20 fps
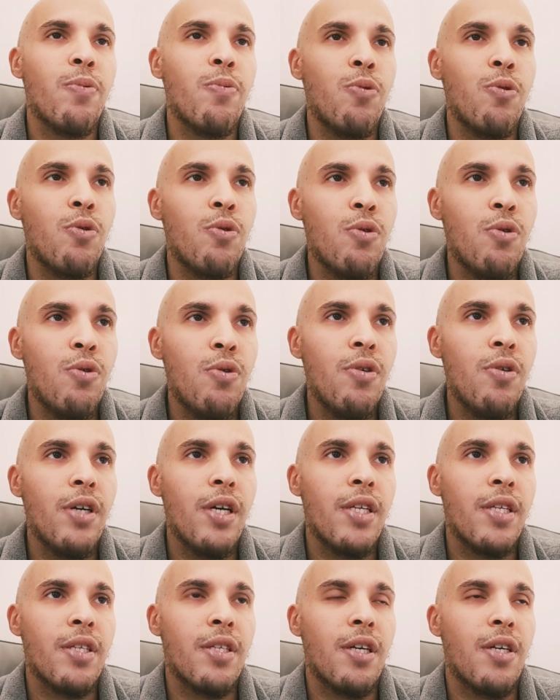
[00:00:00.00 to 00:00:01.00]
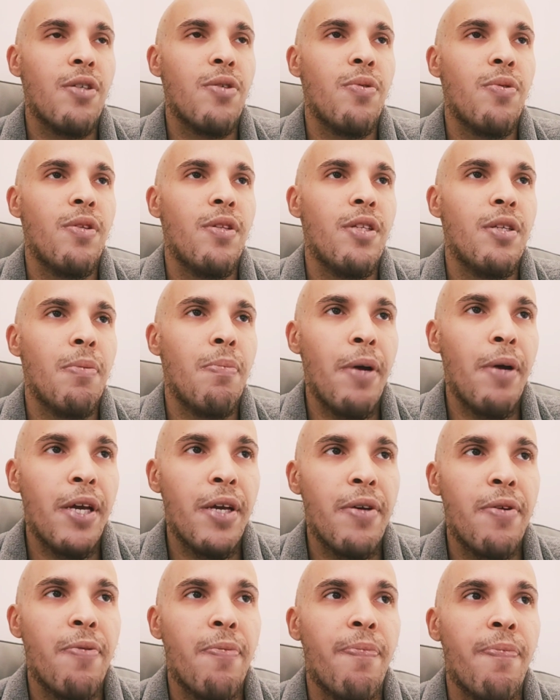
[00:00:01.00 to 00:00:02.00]
wudu and started doing
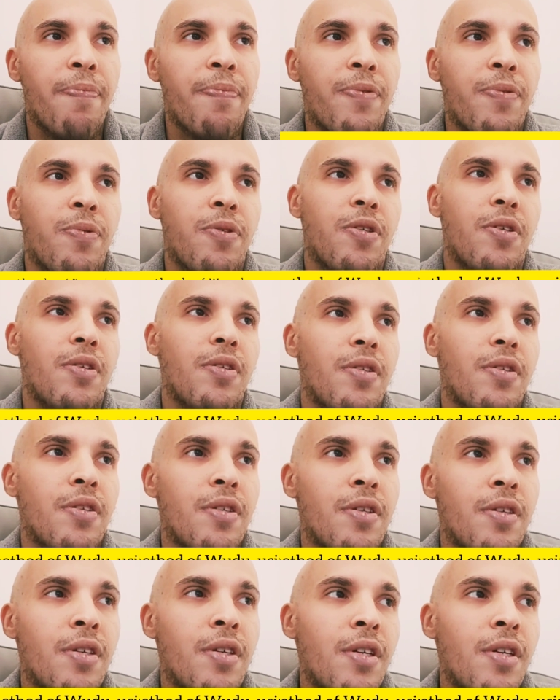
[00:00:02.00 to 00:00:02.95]
Tayammum, which is,